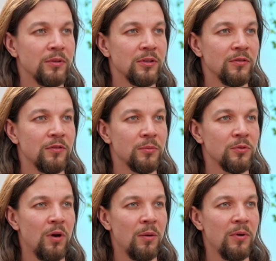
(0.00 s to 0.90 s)
Confirm
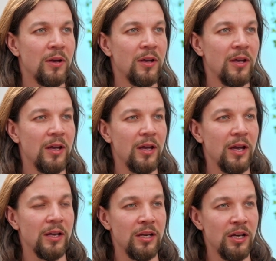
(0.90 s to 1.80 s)
swap.
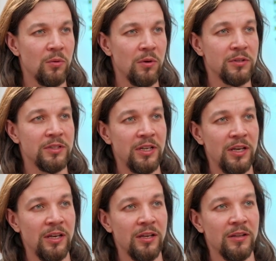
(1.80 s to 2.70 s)
And here we'll
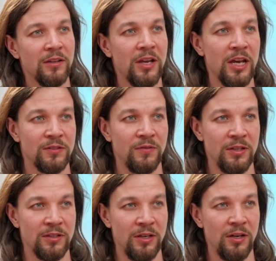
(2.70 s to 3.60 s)
see the gas
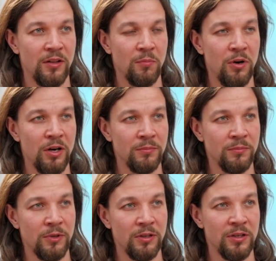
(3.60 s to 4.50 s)
fees. Here at the
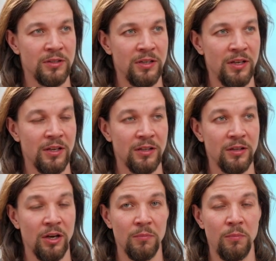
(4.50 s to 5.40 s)
bottom you can see that
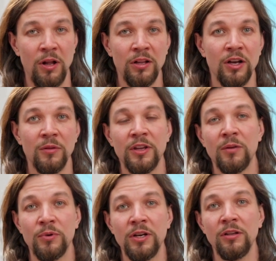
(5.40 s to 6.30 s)
on Polygon they're
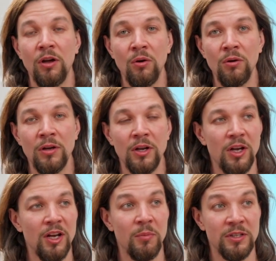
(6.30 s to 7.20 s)
pretty low,
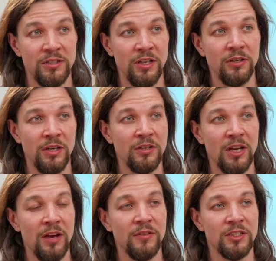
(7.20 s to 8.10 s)
but still you need to
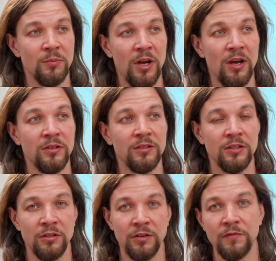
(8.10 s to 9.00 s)
have this amount
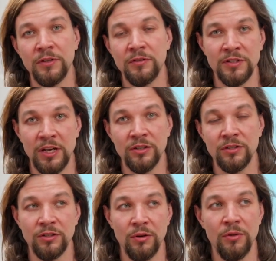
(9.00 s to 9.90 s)
in order for the transaction
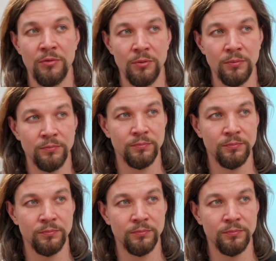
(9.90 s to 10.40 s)
to go through.